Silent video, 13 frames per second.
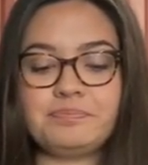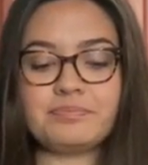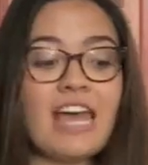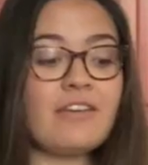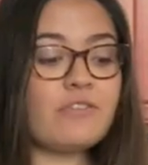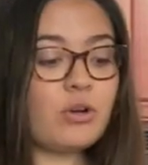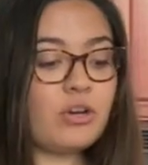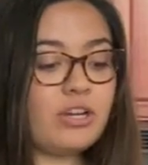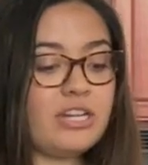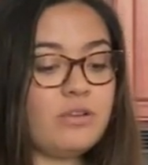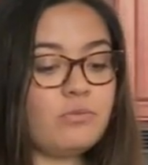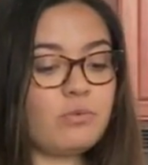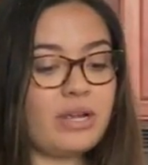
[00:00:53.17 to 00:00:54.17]
I've
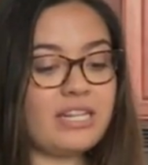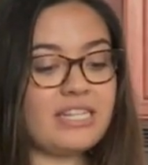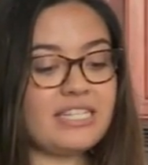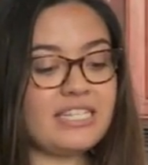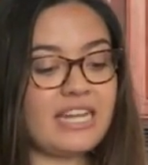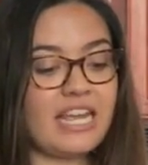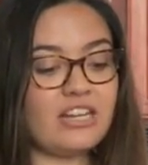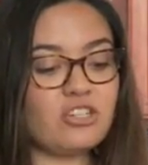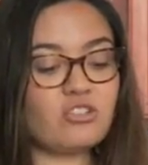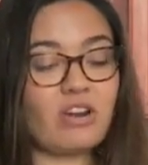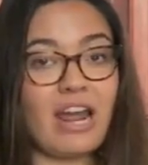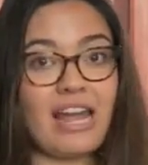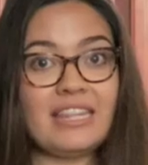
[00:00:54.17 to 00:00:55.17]
already rinsed and
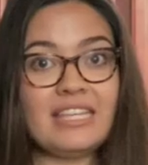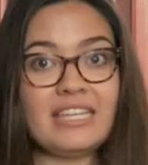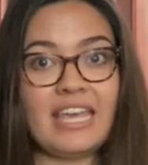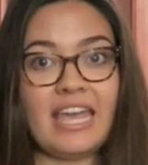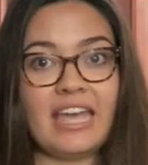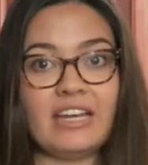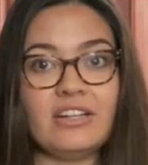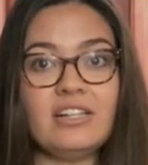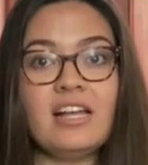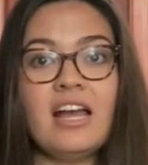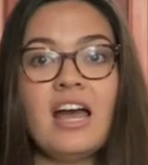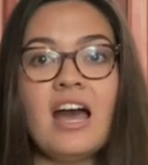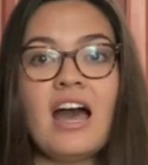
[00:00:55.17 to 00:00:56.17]
dried the kale,
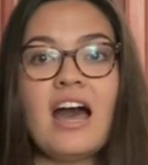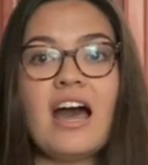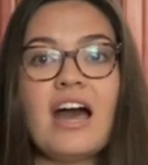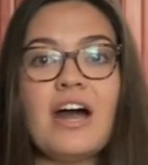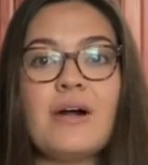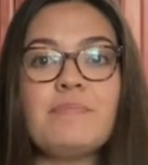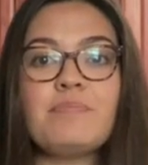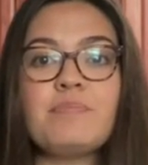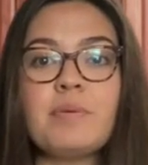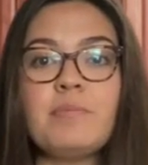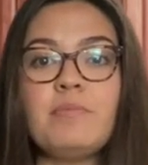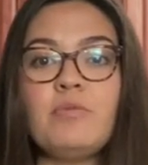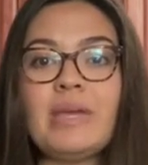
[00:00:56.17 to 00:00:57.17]

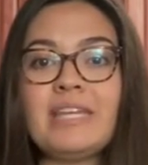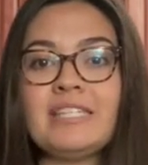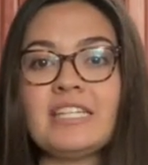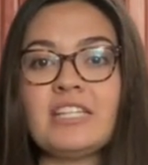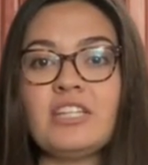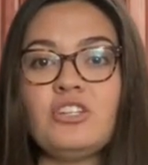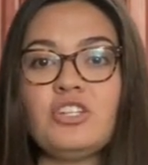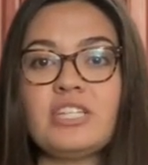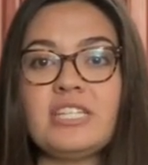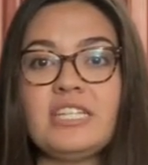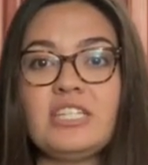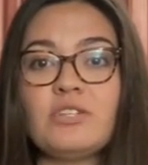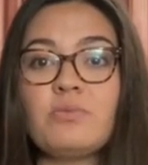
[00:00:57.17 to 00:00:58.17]
but basically you just
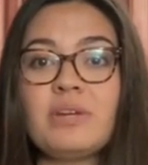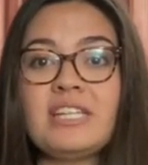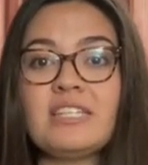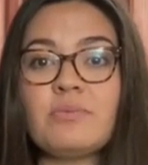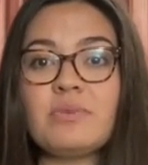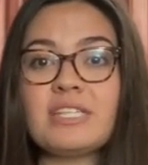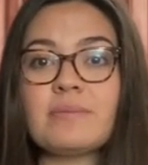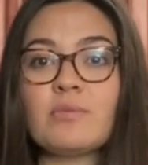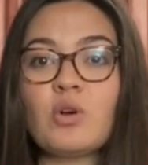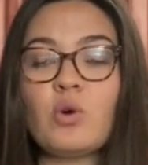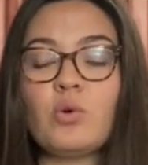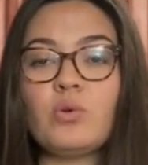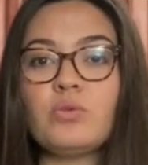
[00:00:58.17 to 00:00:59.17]
need to rinse it with some
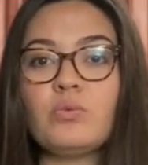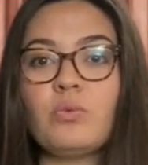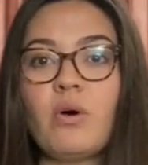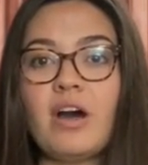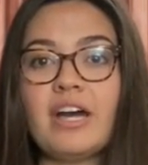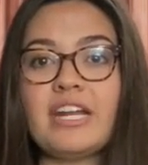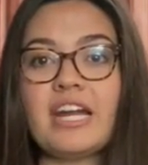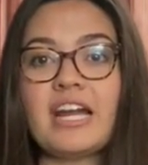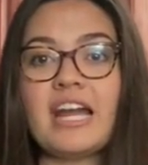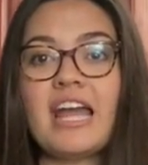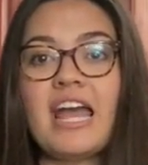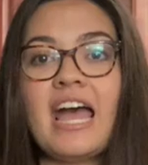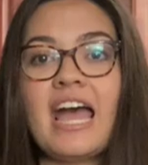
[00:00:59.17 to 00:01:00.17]
cold water,
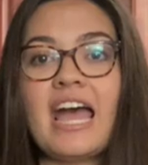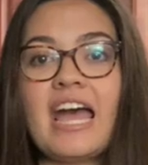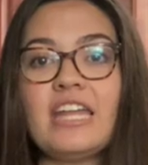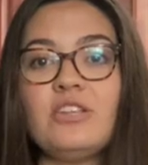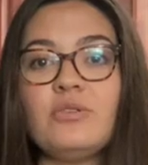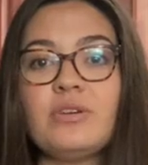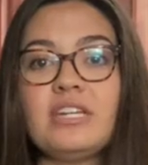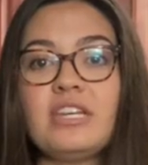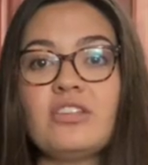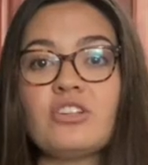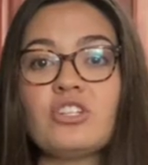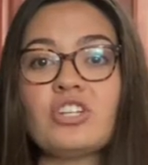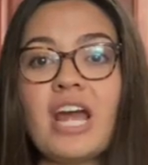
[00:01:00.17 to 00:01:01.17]
and you can
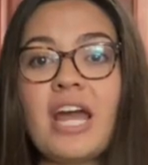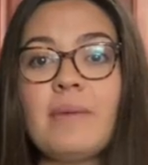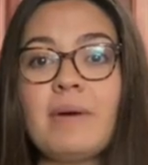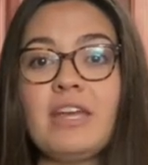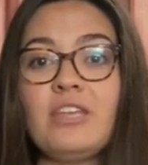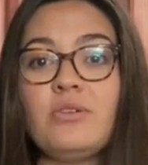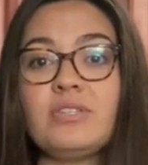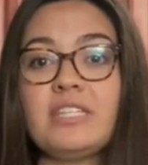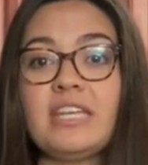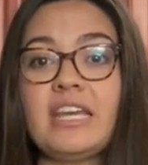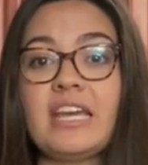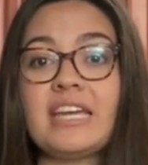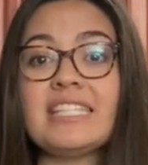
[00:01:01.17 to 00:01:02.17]
either dry it by
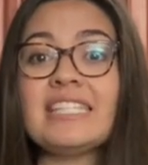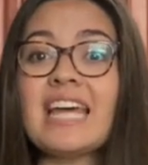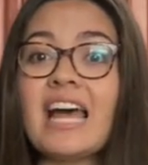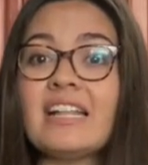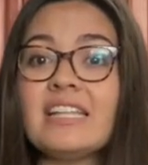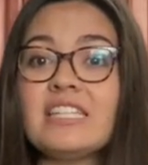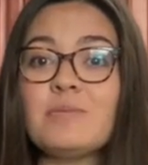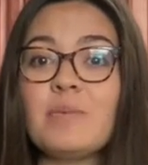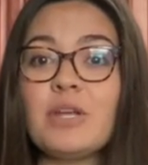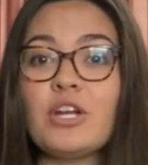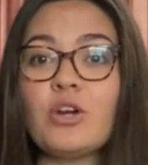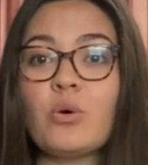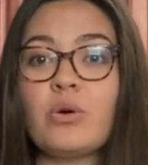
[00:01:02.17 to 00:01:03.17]
using a salad
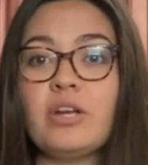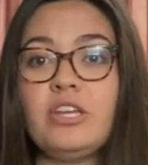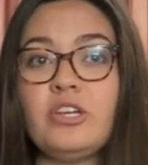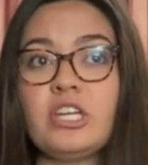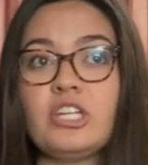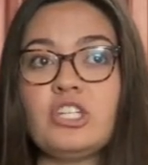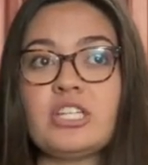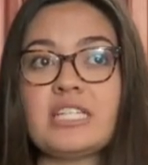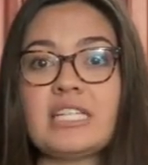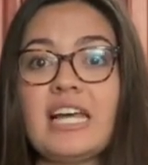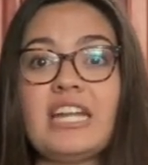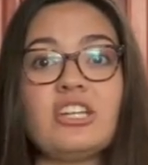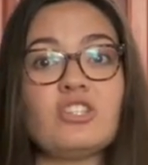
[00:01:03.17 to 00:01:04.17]
spinner or you can just
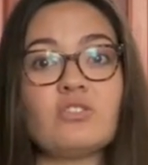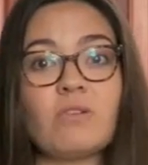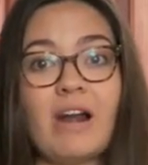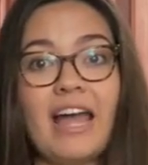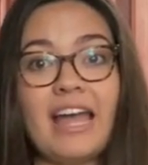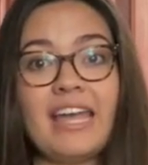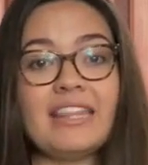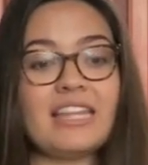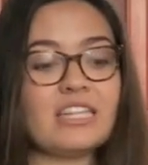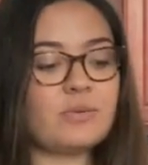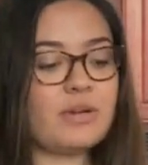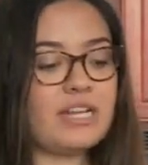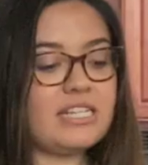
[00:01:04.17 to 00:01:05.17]
let it dry.
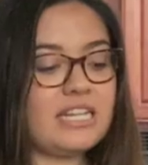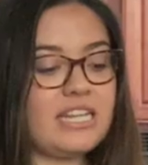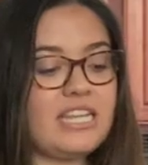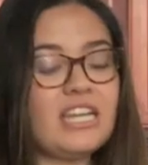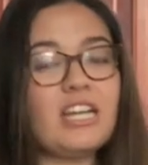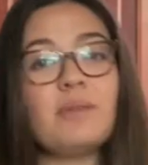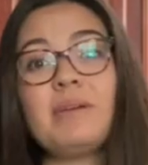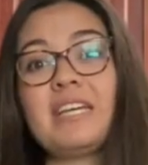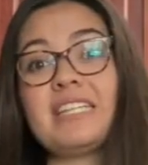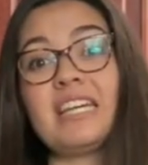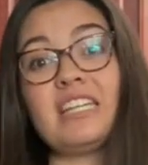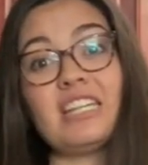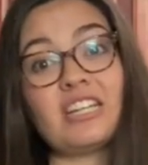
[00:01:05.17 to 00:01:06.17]
That's what I did here because
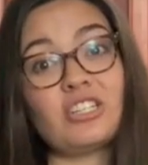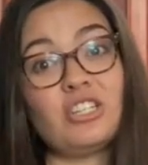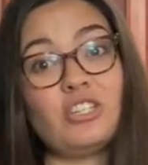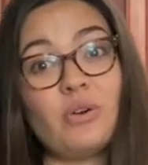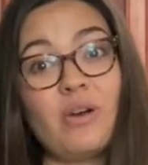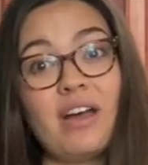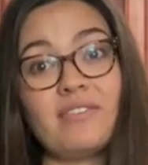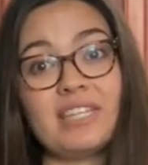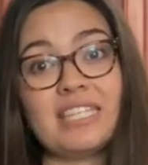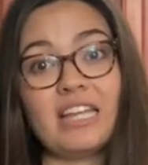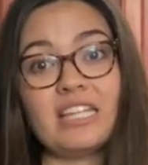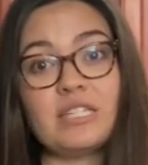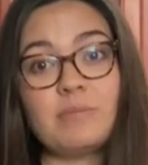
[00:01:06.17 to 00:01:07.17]
I actually don't have a
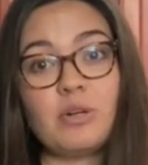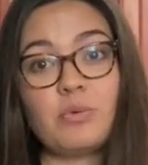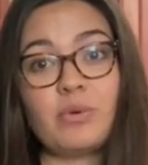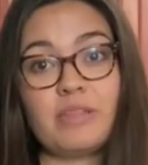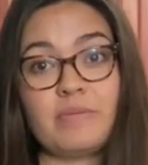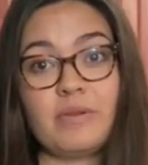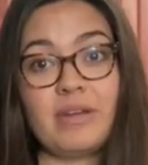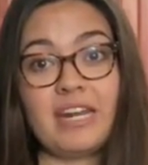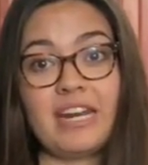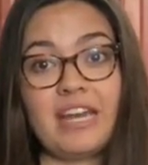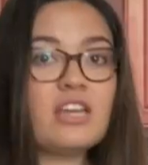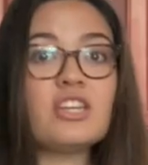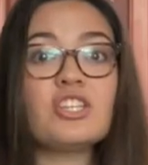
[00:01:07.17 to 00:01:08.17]
salad spinner with me right
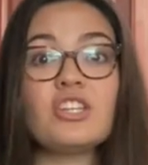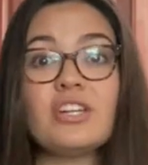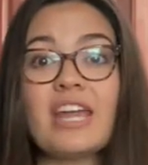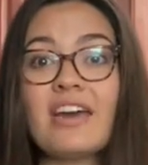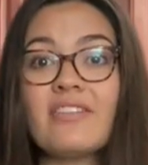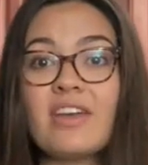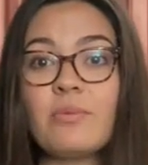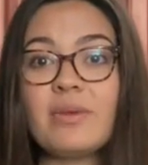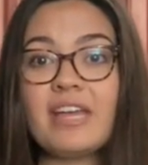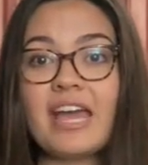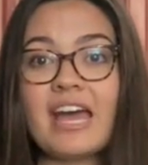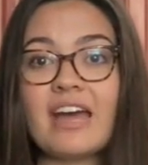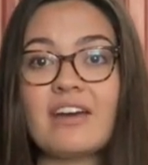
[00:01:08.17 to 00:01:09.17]
now. So now that we
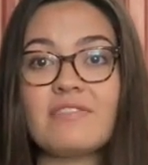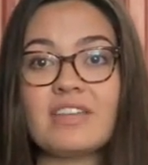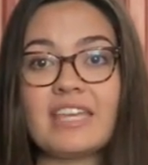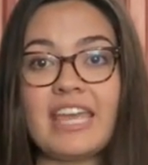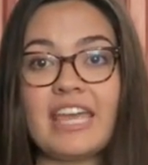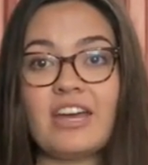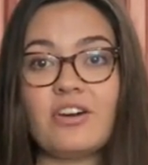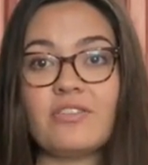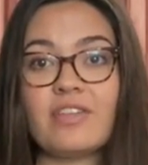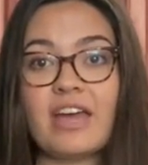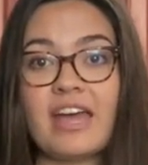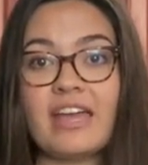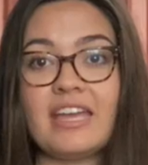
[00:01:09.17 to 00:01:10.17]
have the kale
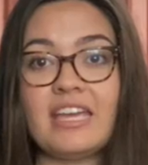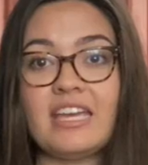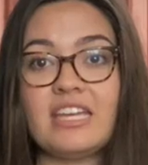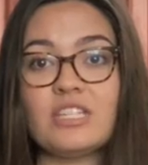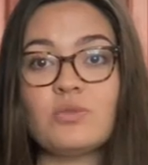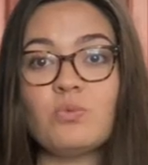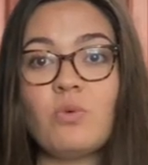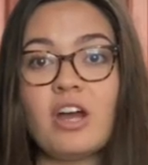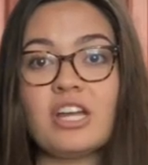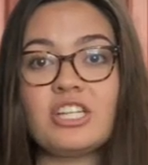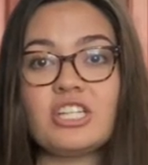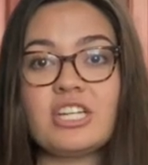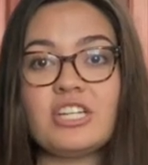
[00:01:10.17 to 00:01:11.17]
that is
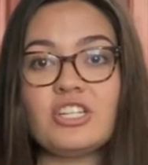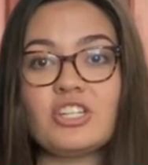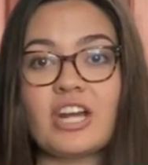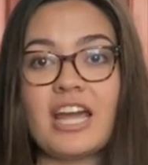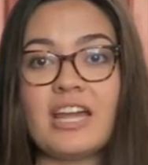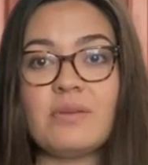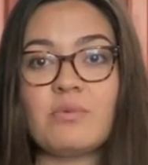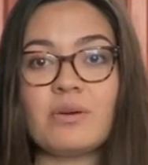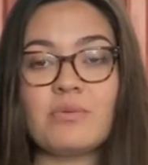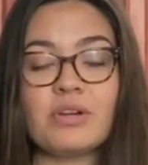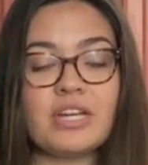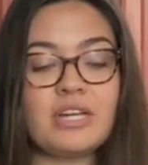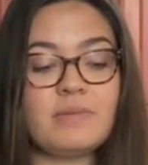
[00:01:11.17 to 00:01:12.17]
washed and dried, what
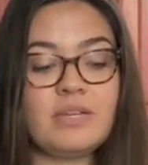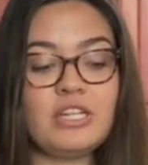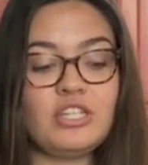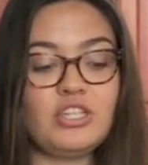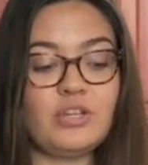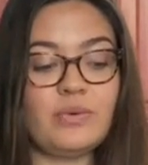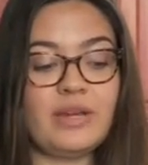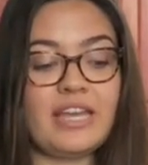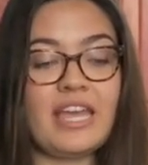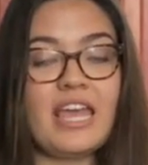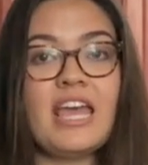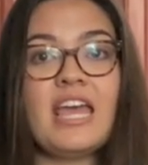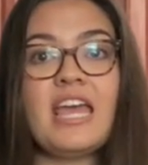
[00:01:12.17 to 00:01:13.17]
we're going to be doing
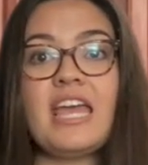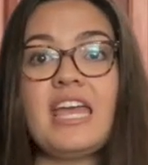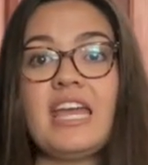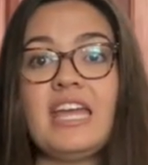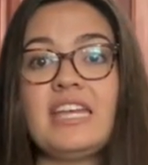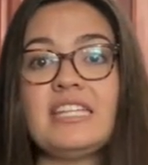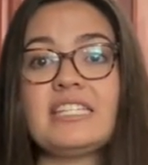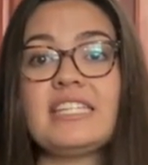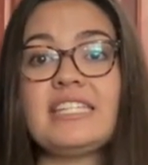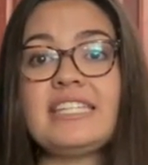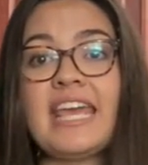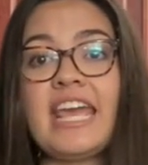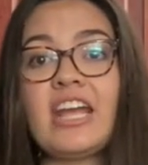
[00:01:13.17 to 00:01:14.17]
is
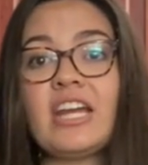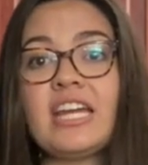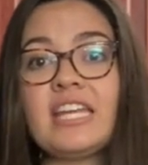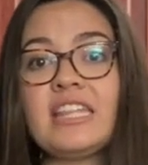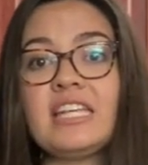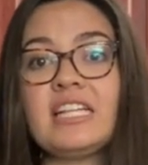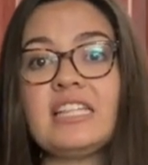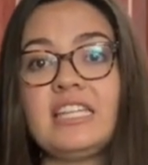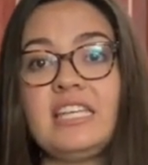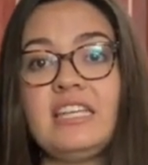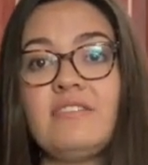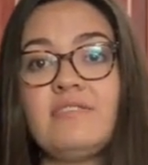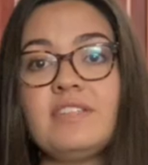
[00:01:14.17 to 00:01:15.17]
tearing the
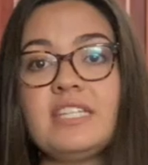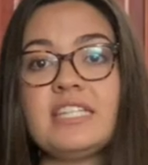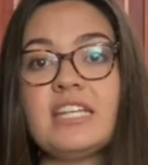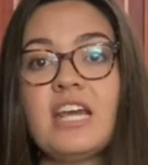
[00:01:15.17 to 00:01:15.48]
leaves